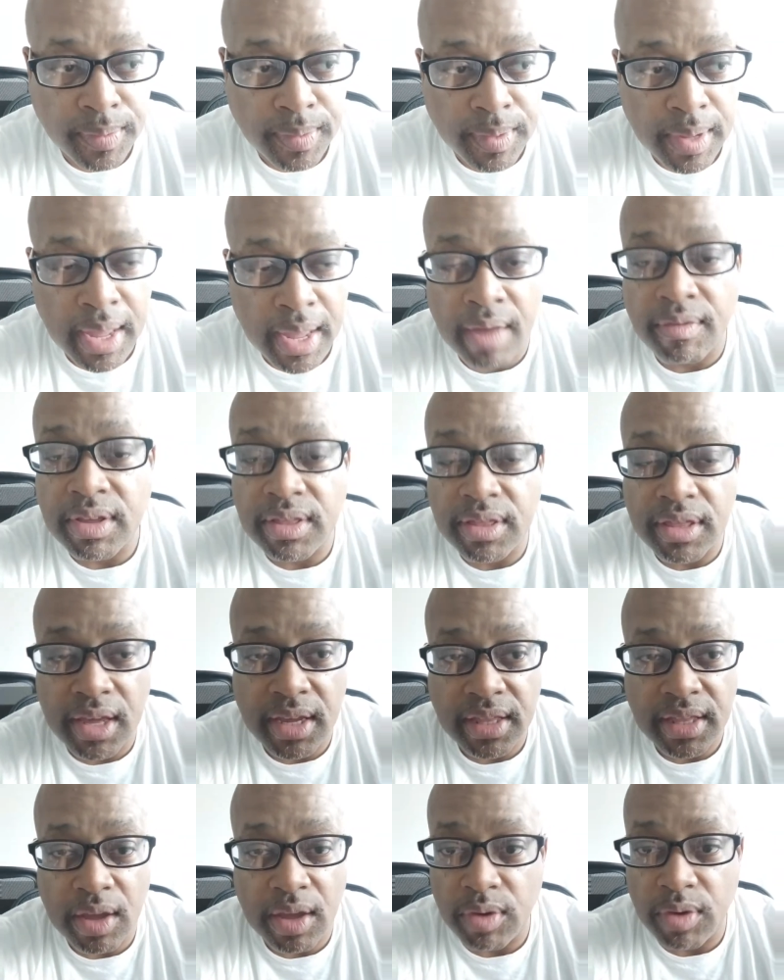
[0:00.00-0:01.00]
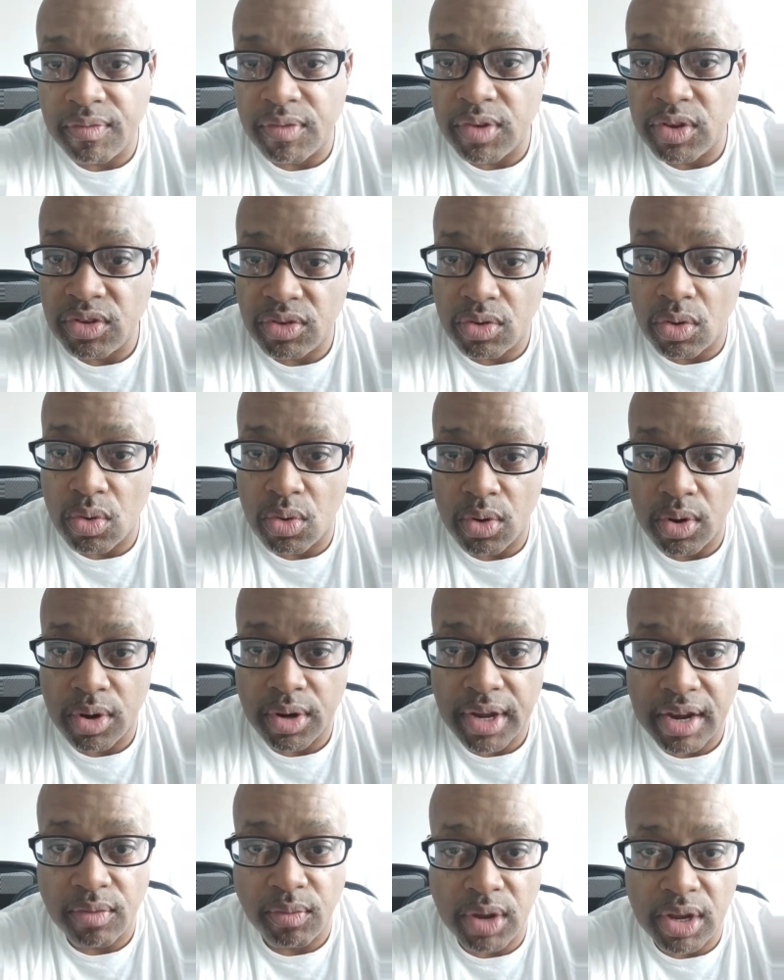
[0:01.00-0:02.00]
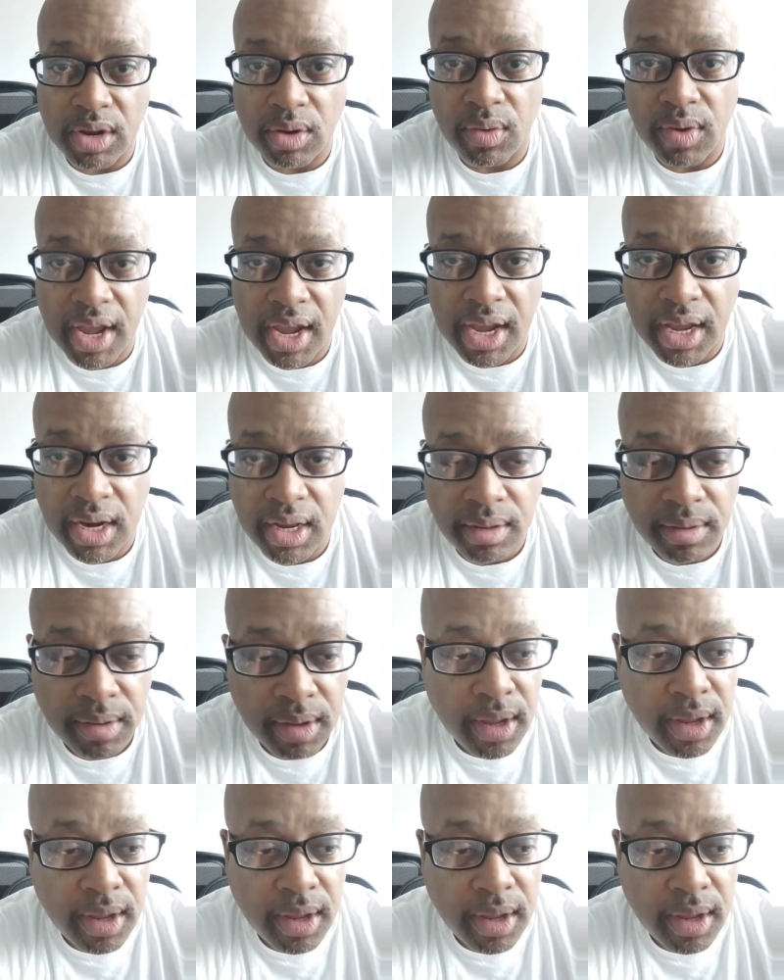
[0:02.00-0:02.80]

everything that we've restored and recreated,